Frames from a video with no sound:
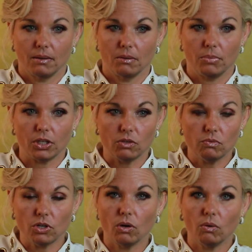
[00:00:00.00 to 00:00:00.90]
but you
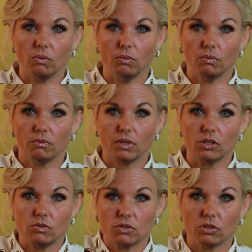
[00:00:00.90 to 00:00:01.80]
know that you
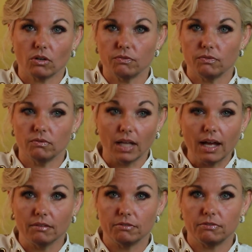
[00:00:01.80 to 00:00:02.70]
deserve
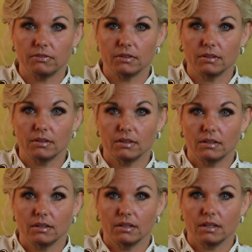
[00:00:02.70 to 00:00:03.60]
love
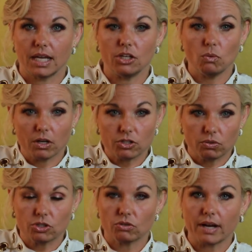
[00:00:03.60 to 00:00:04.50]
and you want to
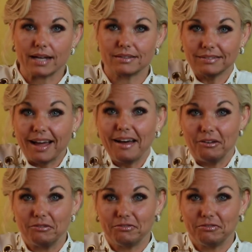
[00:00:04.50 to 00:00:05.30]
attract love.